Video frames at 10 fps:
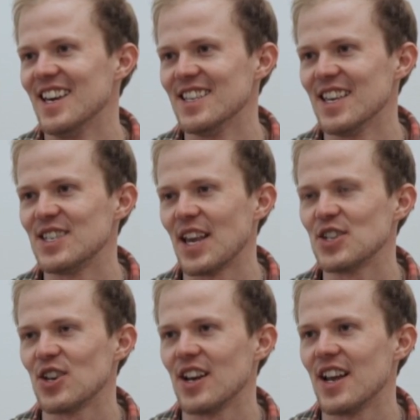
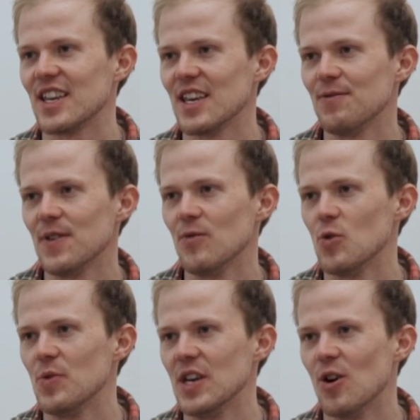essentially like if we
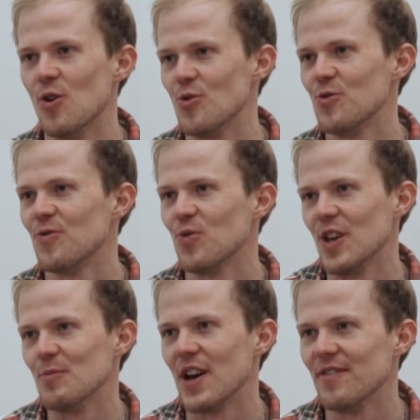would be owned
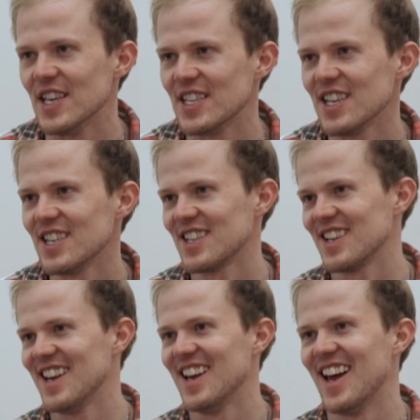fully by
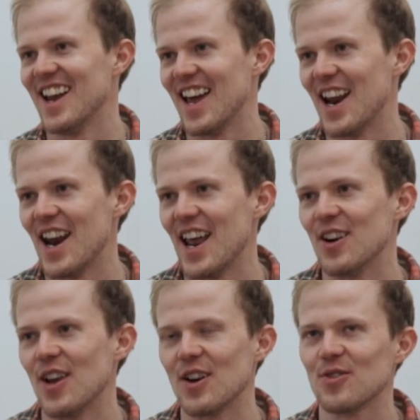VCs and and,
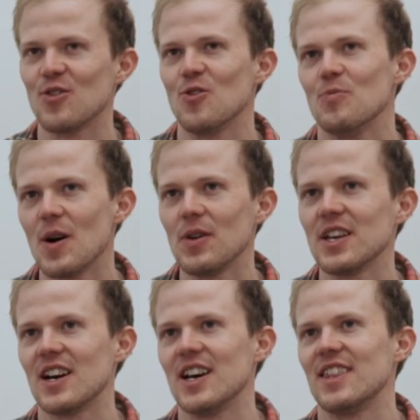and, and
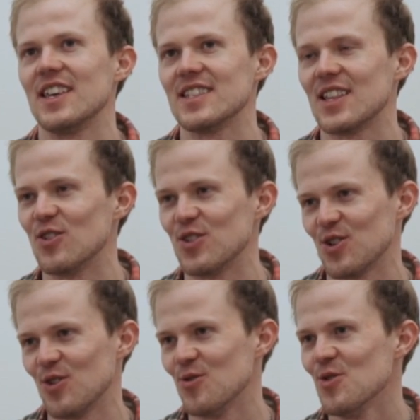co-public, I think that
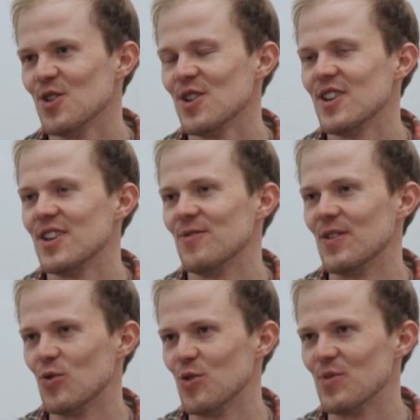also
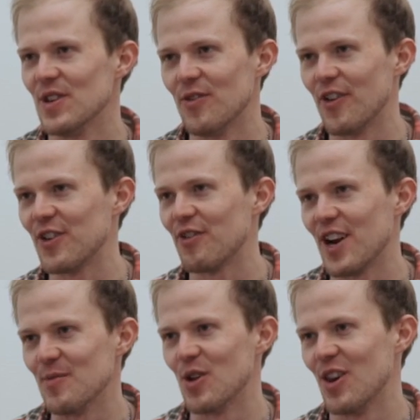we wouldn't be very
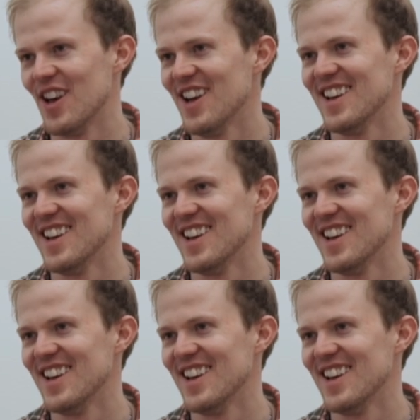credible